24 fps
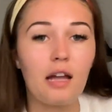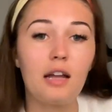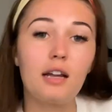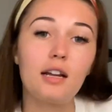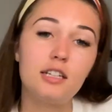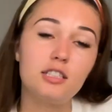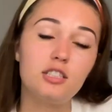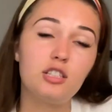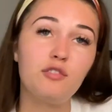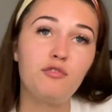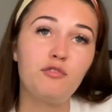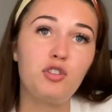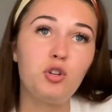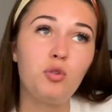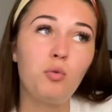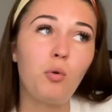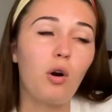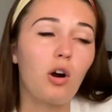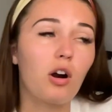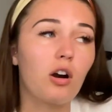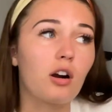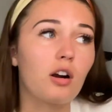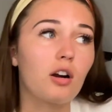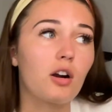Because if you
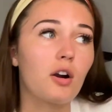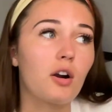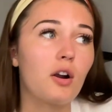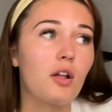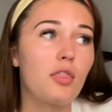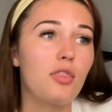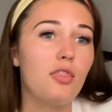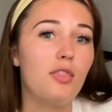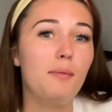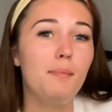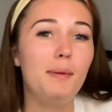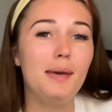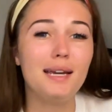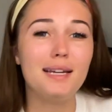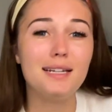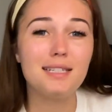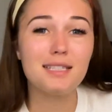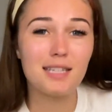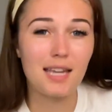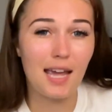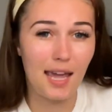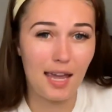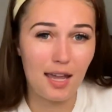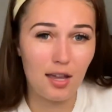are the
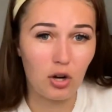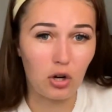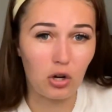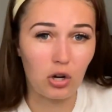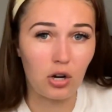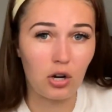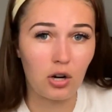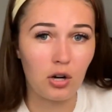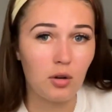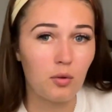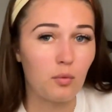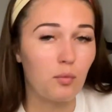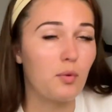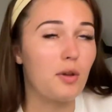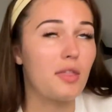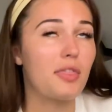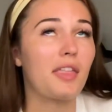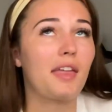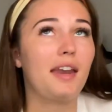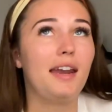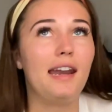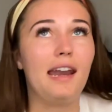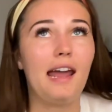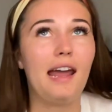biggest hater
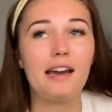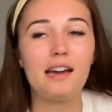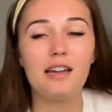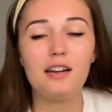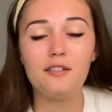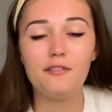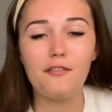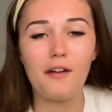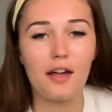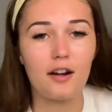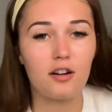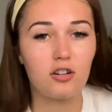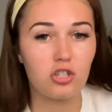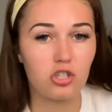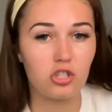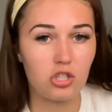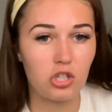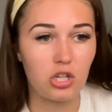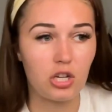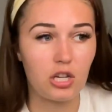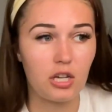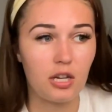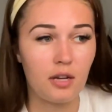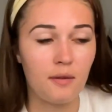with negative
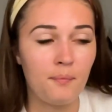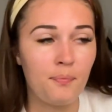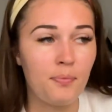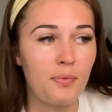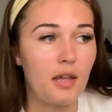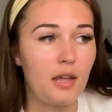energy